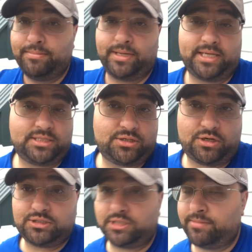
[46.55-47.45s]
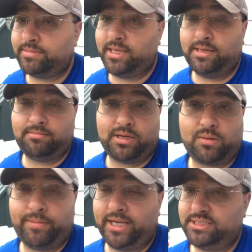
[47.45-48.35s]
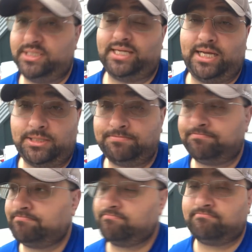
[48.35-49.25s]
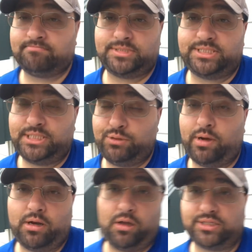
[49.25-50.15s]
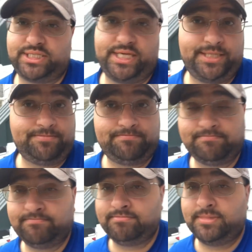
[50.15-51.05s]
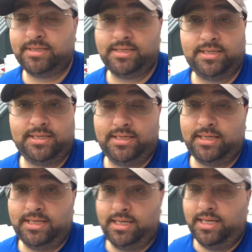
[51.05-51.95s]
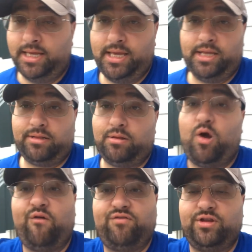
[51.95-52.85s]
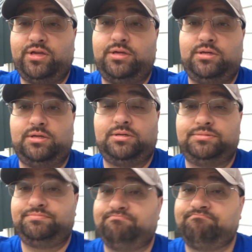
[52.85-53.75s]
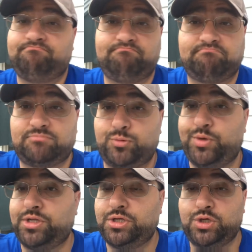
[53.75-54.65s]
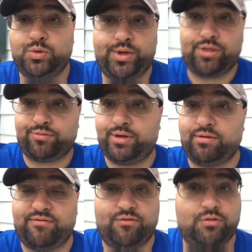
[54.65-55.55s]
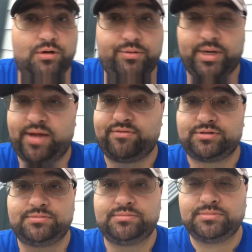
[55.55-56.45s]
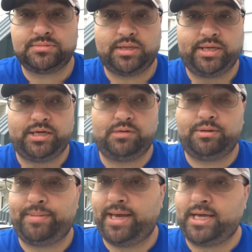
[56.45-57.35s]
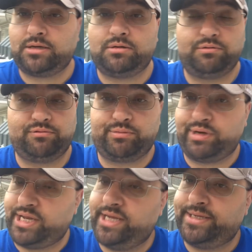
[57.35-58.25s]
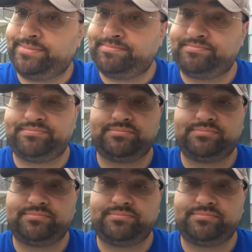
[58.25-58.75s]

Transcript: But that's the Chargers update. Michael he's out. T.Y. Long's in. And hopefully week two, week three, week four, or whatever, he'll be back when we need him.